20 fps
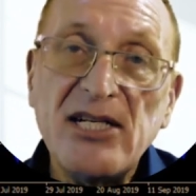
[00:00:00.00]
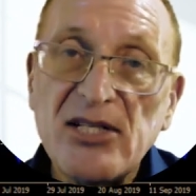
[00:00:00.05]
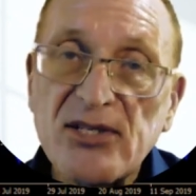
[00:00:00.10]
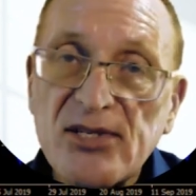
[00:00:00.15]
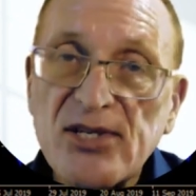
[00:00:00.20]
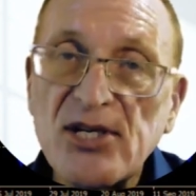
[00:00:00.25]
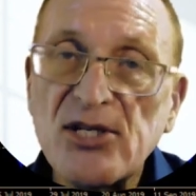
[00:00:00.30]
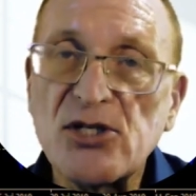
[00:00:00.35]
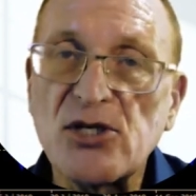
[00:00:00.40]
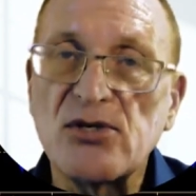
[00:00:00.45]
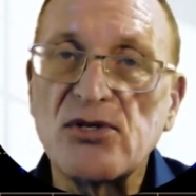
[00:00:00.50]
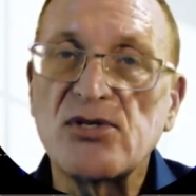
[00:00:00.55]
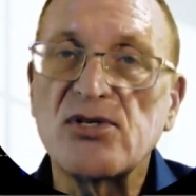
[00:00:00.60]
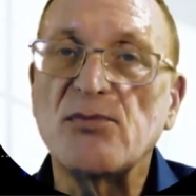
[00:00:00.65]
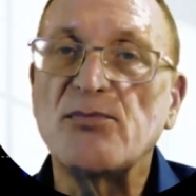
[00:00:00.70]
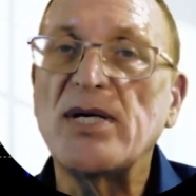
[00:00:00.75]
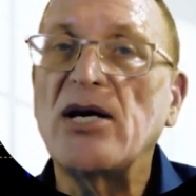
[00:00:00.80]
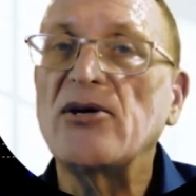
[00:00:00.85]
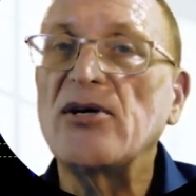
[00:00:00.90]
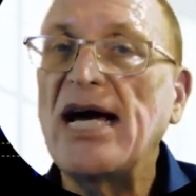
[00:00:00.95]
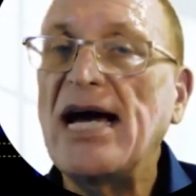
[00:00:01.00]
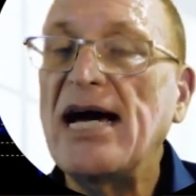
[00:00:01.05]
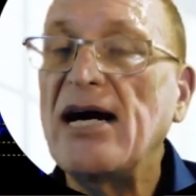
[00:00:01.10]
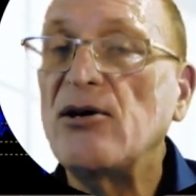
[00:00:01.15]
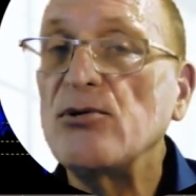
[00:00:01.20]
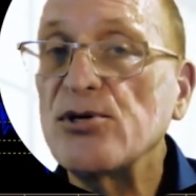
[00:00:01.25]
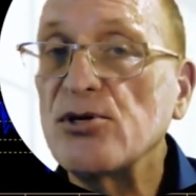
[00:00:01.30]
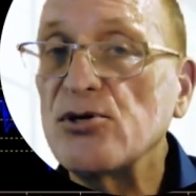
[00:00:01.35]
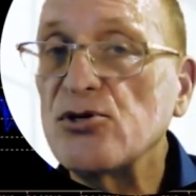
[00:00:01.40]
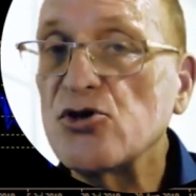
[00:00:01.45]
decisions about
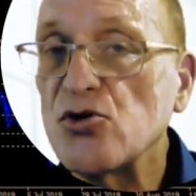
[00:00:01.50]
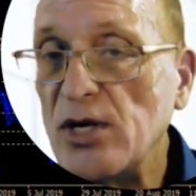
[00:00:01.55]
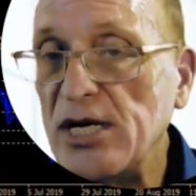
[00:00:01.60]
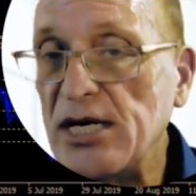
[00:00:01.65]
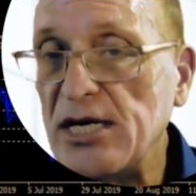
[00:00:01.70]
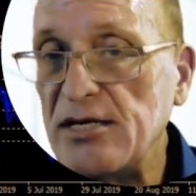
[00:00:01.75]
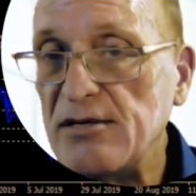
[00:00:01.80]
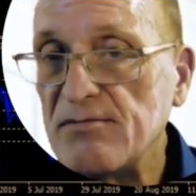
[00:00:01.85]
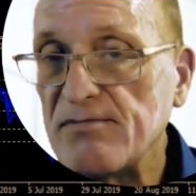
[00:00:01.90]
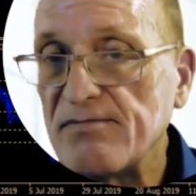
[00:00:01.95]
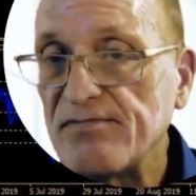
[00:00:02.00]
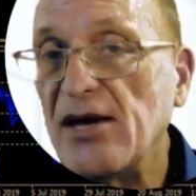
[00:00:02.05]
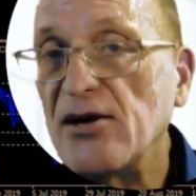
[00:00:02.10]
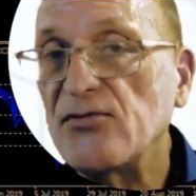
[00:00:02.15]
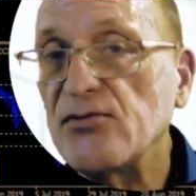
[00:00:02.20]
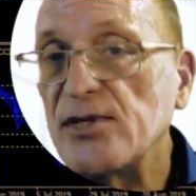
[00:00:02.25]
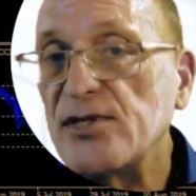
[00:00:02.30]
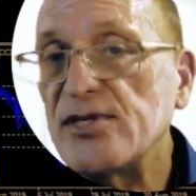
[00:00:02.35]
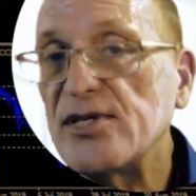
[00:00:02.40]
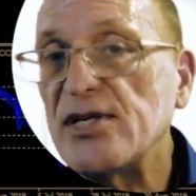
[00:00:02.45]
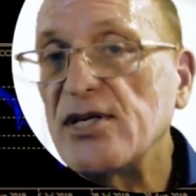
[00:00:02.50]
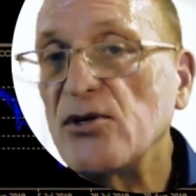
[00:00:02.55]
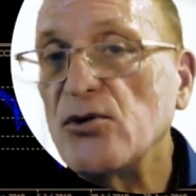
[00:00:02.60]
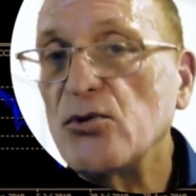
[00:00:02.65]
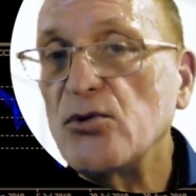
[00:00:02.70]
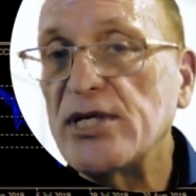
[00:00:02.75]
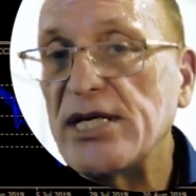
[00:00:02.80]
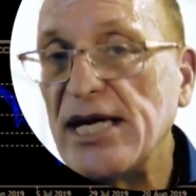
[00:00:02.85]
how to trade every single